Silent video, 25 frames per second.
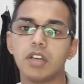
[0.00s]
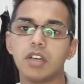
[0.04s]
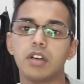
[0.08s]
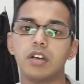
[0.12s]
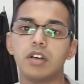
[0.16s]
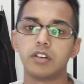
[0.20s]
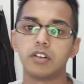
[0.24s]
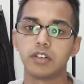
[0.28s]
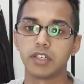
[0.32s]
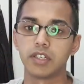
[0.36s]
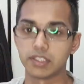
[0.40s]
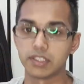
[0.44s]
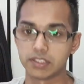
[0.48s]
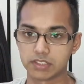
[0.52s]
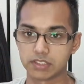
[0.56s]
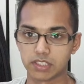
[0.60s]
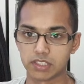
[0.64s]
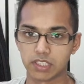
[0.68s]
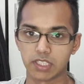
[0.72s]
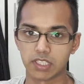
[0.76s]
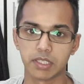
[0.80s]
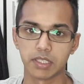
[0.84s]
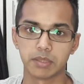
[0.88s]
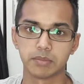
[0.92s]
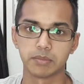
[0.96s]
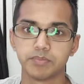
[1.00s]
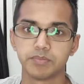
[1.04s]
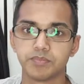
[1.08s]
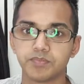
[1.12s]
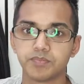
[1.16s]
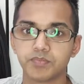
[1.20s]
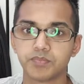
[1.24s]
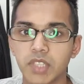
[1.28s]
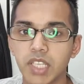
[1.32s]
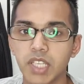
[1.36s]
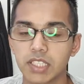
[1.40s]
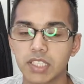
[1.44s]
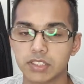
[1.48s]
All right.
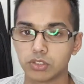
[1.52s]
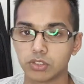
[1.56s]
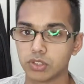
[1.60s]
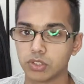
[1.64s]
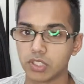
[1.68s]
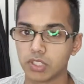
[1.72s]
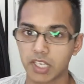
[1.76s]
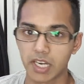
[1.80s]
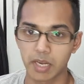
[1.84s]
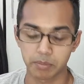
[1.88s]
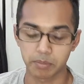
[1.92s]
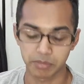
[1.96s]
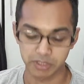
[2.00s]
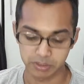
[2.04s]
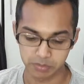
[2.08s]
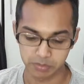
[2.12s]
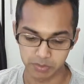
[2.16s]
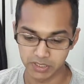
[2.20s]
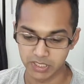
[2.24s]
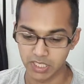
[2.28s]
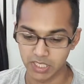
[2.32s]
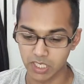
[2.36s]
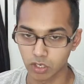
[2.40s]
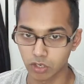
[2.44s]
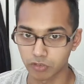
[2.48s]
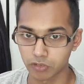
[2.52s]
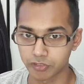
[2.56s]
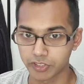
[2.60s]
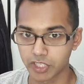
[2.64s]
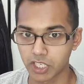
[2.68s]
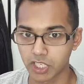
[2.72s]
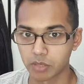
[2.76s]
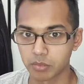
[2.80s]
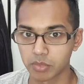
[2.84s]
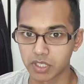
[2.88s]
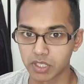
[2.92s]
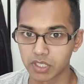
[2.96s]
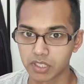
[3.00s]
Yeah, so the wrap has been done off
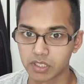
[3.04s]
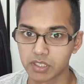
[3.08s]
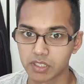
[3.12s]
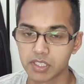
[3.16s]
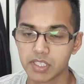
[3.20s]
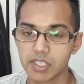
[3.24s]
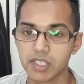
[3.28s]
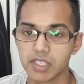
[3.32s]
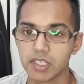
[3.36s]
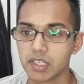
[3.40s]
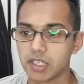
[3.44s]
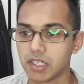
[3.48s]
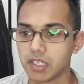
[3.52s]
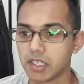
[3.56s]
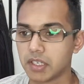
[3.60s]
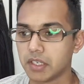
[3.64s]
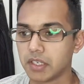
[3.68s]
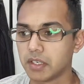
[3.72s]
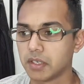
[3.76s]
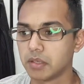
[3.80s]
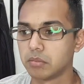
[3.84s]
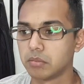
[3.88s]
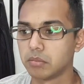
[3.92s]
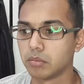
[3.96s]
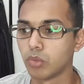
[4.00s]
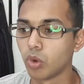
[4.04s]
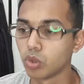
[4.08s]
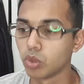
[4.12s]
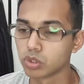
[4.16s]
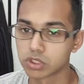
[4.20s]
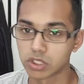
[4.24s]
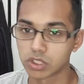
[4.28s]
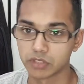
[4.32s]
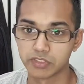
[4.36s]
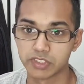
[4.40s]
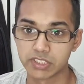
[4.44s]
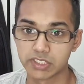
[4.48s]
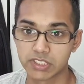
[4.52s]
camera. Most
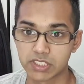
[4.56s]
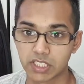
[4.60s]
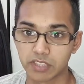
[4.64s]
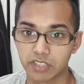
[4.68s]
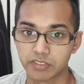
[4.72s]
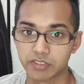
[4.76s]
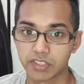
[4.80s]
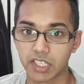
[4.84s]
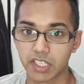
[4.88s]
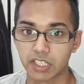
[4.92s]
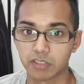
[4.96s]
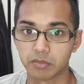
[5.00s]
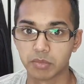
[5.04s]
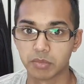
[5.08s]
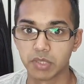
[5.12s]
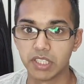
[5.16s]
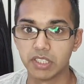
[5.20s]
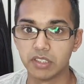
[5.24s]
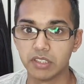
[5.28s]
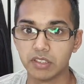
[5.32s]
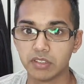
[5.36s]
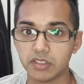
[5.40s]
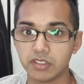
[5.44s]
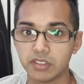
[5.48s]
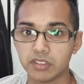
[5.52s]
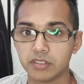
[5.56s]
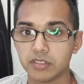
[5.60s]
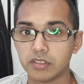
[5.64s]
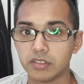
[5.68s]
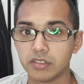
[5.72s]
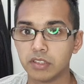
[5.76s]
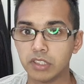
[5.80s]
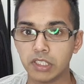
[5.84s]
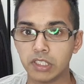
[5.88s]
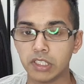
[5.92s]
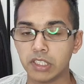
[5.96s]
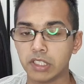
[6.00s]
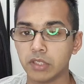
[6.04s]
of the stuff that I've been
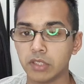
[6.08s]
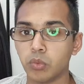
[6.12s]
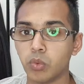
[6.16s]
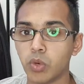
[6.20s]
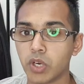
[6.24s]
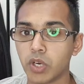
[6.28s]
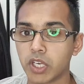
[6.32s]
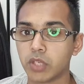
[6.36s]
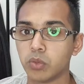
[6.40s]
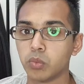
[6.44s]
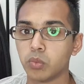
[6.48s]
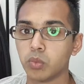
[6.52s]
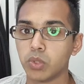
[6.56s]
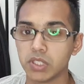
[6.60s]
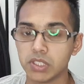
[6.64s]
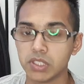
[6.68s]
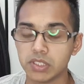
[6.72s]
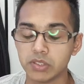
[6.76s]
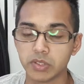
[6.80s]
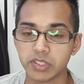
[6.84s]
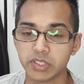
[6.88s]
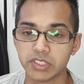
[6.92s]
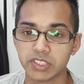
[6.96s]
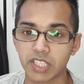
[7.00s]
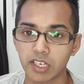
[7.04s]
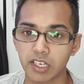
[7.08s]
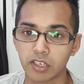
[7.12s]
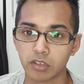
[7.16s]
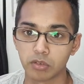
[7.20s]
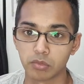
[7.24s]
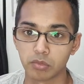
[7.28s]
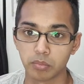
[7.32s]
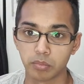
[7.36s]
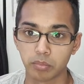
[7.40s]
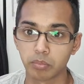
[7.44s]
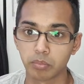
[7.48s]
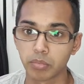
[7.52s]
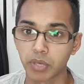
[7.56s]
working with was done
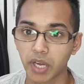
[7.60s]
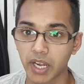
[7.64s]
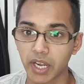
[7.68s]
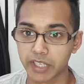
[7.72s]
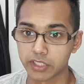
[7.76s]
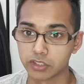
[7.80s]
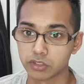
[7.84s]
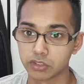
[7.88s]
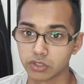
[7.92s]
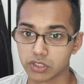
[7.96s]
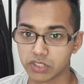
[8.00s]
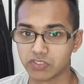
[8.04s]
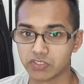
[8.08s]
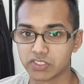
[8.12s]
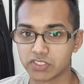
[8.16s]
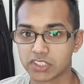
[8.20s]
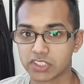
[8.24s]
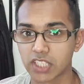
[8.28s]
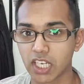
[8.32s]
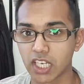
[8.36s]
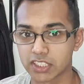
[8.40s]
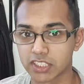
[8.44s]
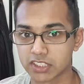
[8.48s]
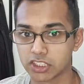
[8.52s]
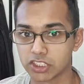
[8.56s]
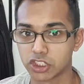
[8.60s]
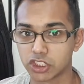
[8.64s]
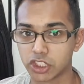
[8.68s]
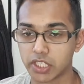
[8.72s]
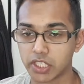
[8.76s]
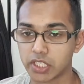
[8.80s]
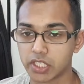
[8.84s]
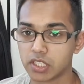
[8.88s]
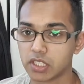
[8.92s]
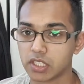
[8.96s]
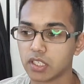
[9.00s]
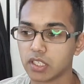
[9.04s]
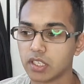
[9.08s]
prior to even starting the
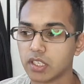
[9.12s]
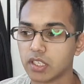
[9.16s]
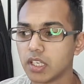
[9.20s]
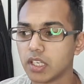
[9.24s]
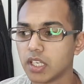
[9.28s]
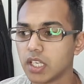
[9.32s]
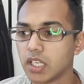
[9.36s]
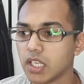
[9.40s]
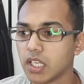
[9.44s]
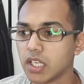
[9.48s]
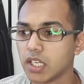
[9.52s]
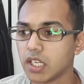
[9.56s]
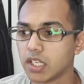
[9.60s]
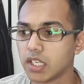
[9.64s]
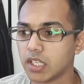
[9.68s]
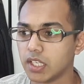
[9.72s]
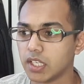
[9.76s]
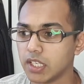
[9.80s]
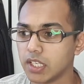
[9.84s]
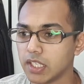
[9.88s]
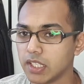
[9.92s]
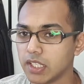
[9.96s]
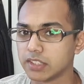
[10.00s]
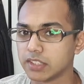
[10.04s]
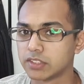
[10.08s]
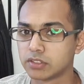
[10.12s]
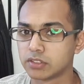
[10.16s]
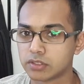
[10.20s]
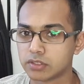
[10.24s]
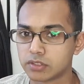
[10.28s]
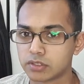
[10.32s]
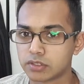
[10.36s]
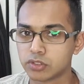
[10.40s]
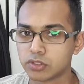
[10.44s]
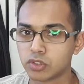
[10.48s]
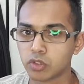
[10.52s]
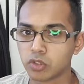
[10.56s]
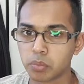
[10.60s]
channel. It
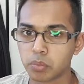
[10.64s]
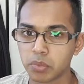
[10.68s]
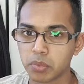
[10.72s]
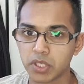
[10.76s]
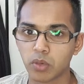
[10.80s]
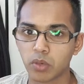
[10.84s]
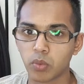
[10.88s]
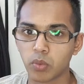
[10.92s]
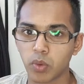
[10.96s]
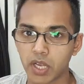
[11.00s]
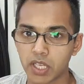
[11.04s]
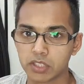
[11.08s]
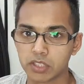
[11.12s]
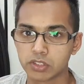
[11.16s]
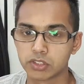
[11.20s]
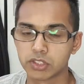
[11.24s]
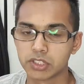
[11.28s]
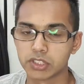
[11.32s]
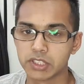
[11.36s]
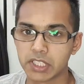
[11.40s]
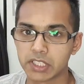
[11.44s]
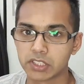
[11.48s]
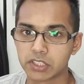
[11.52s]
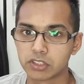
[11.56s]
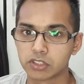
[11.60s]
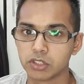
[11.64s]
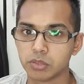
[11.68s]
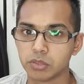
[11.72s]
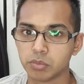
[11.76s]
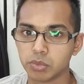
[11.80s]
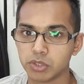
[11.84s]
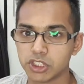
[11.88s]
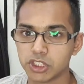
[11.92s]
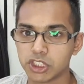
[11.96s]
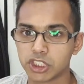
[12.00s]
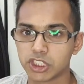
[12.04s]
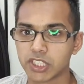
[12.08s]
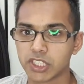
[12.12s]
took me a while to get to the
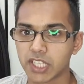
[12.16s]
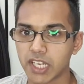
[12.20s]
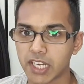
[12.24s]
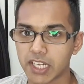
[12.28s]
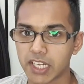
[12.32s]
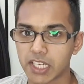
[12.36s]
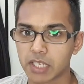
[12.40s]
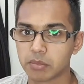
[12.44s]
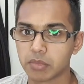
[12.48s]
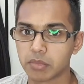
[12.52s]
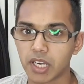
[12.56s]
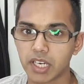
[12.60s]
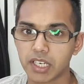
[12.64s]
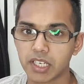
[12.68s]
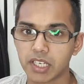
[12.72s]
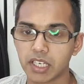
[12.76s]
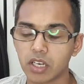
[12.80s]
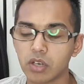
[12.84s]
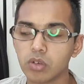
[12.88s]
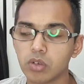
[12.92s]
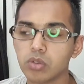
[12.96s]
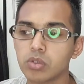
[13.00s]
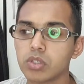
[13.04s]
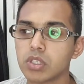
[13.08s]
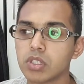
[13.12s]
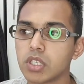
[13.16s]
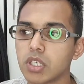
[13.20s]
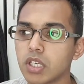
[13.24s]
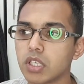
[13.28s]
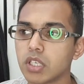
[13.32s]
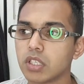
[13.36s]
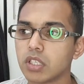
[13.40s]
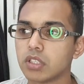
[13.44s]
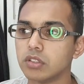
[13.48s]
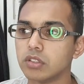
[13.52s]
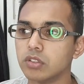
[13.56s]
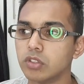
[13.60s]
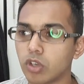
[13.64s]
position that I am right now.
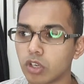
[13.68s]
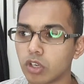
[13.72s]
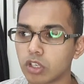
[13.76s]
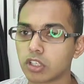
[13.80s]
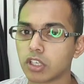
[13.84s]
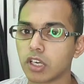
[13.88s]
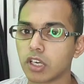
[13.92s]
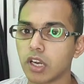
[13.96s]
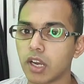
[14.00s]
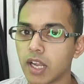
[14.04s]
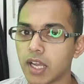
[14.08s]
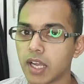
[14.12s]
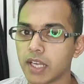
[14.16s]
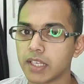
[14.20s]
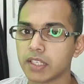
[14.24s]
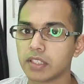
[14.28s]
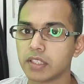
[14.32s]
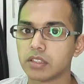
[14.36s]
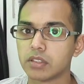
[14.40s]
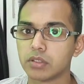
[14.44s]
Not gonna lie.